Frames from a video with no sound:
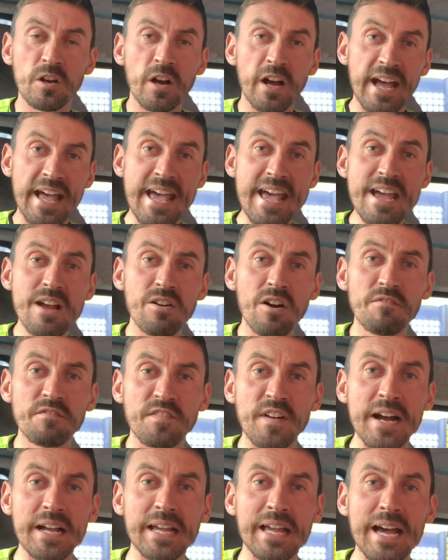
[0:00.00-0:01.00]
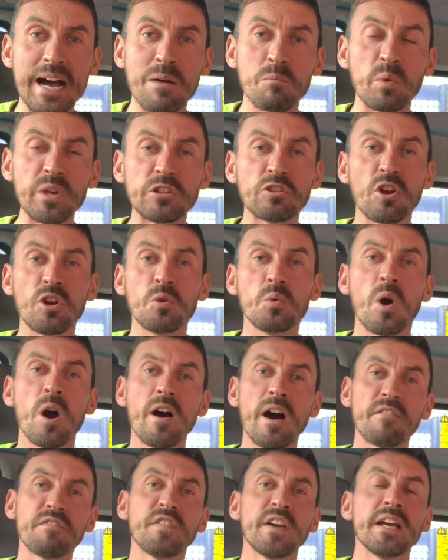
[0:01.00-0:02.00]
here on Vancam, we do
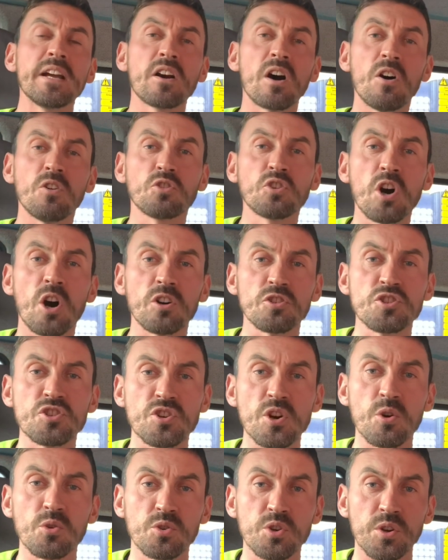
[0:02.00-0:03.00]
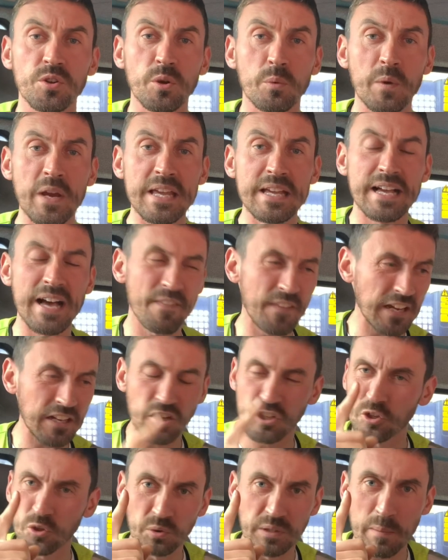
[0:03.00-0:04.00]
a thing called Cockstroker of the Week, and there
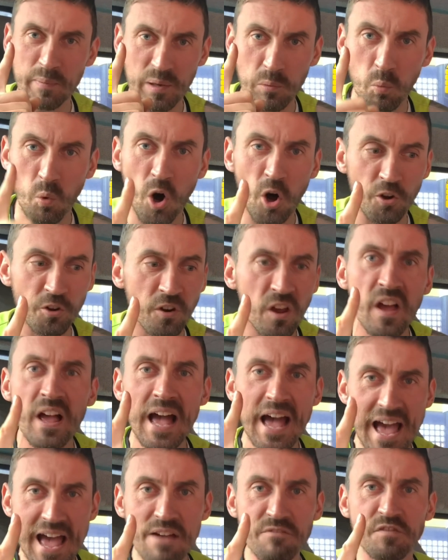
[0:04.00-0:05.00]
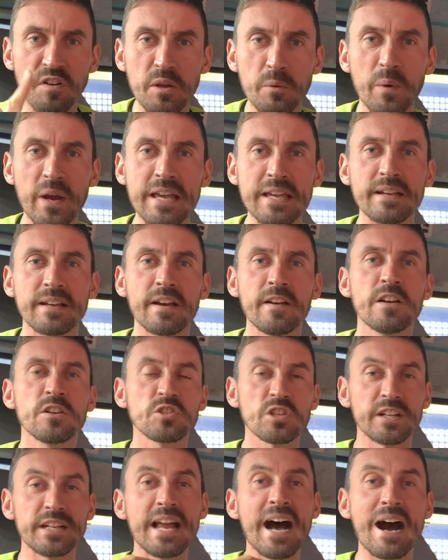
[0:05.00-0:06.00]
can only be one every week.
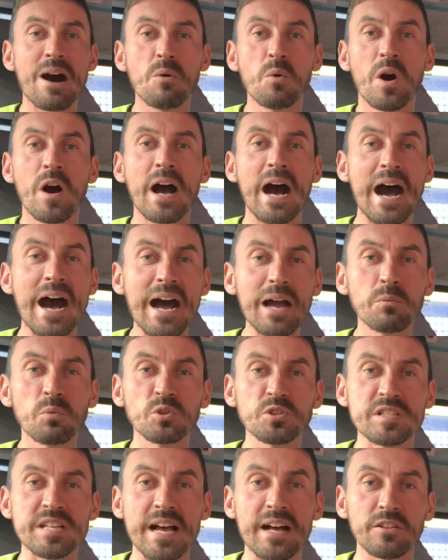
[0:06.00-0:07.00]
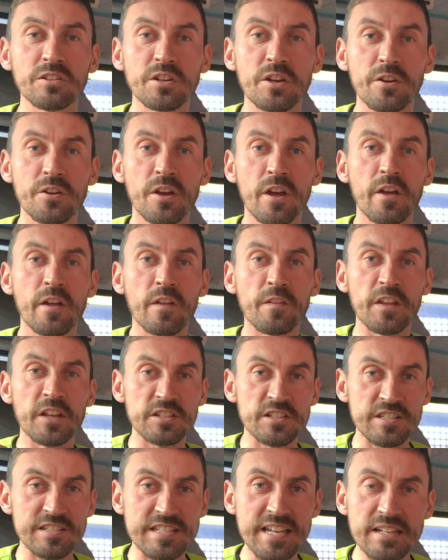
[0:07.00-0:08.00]
So now I will tell you the
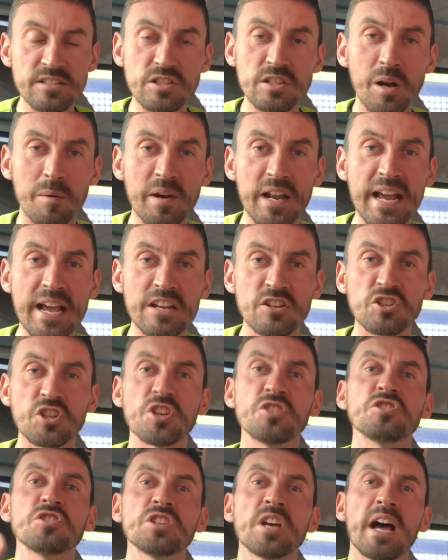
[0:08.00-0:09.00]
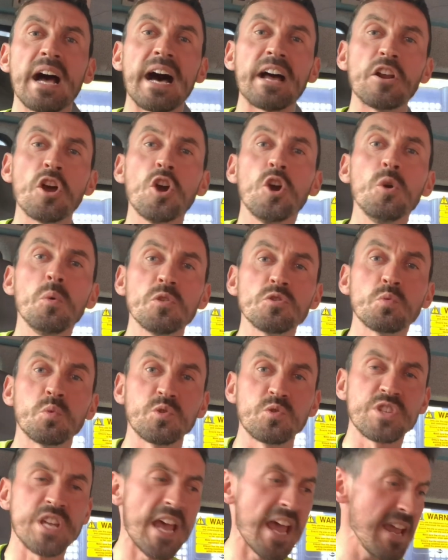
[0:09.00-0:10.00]
six nominations and who has
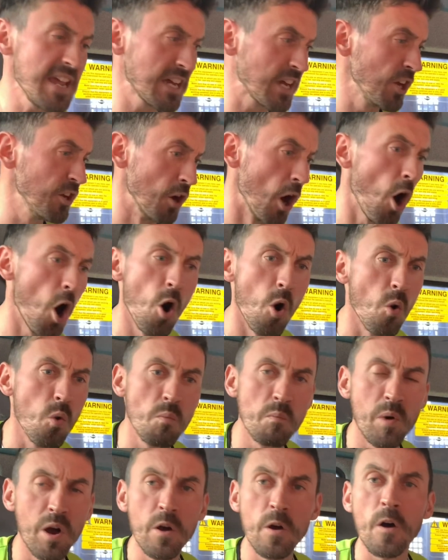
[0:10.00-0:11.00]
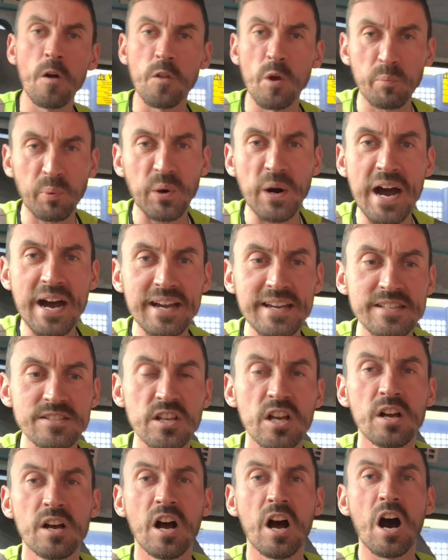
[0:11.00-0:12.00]
taken home the prize
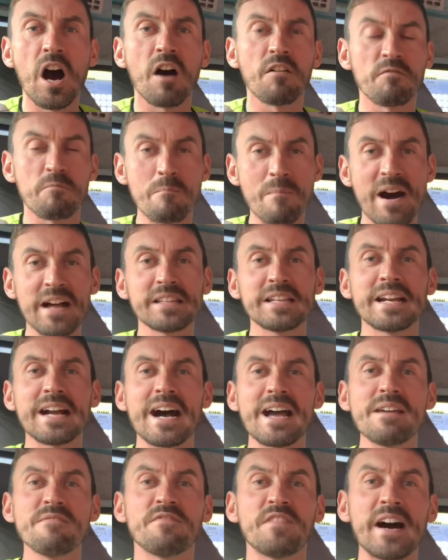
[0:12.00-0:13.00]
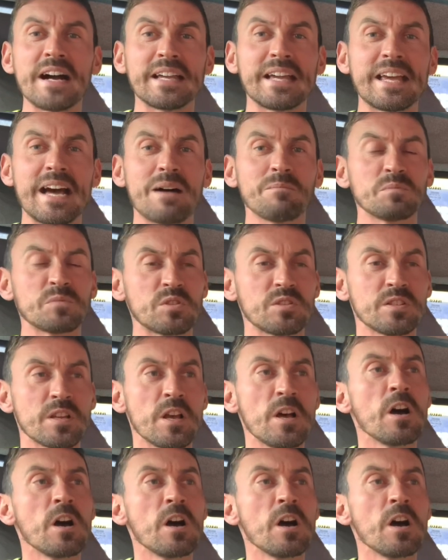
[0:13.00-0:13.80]
of Man United Vancam's